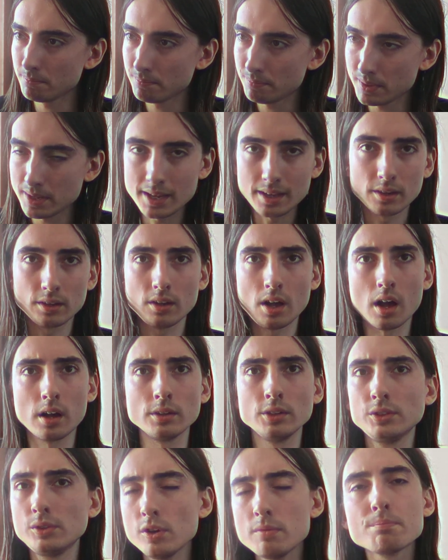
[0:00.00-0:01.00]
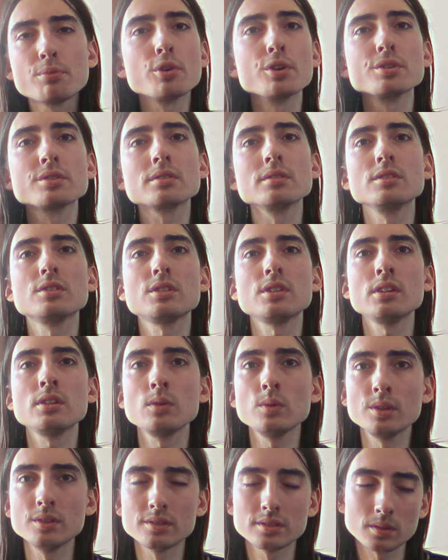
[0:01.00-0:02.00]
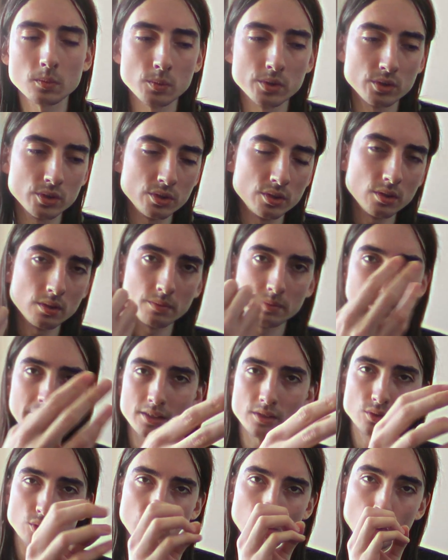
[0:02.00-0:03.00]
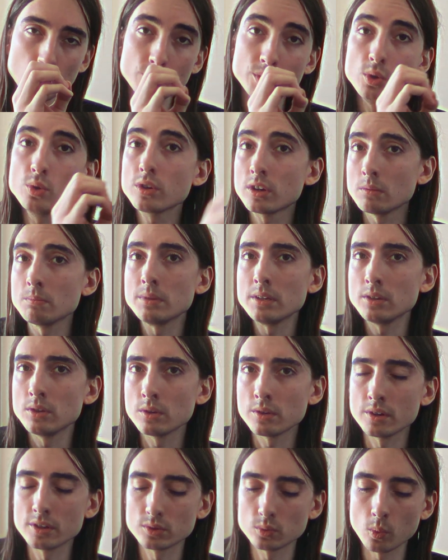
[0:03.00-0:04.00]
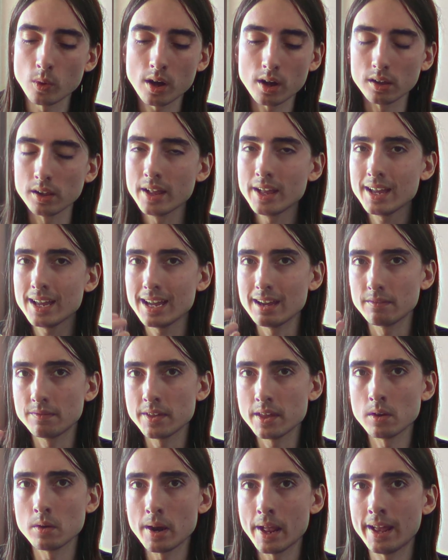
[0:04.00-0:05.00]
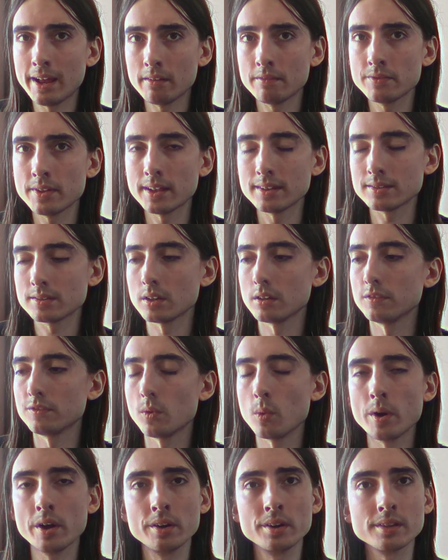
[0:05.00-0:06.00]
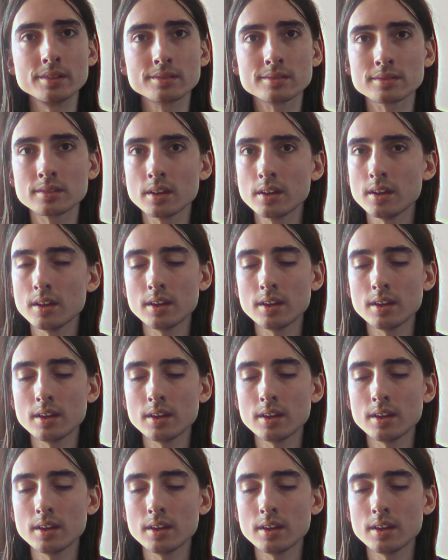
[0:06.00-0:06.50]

be a good person to you, and someone who like to whom you can be good as well, if they don't have that self-awareness,